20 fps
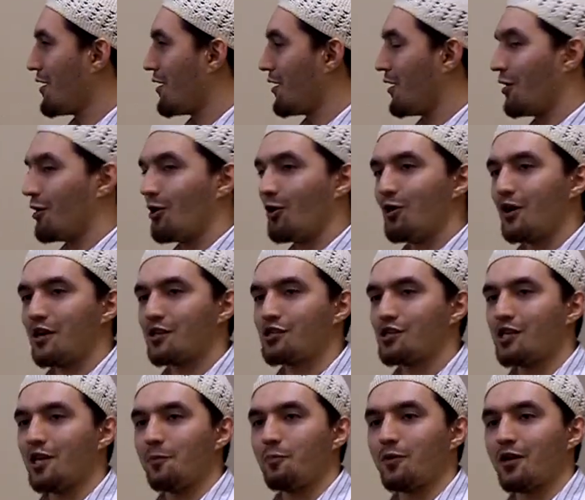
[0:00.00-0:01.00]
You know, a
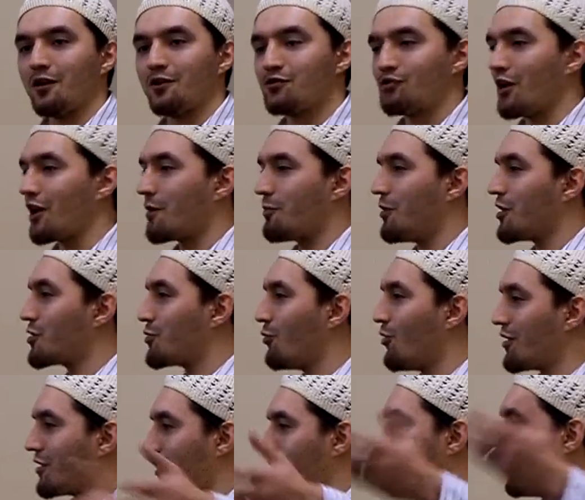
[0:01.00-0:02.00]
sheep can drink much
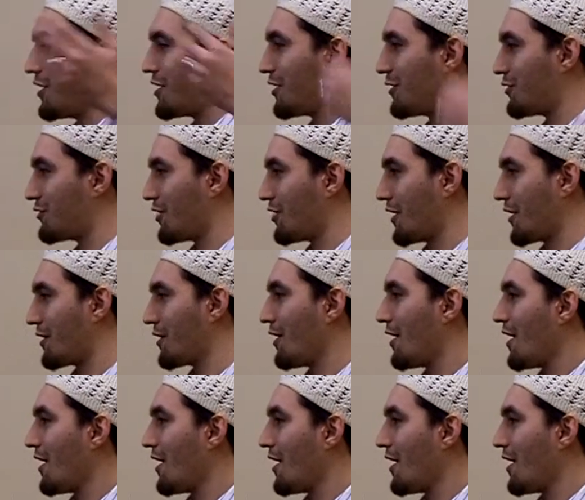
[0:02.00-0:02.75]
more than we can drink.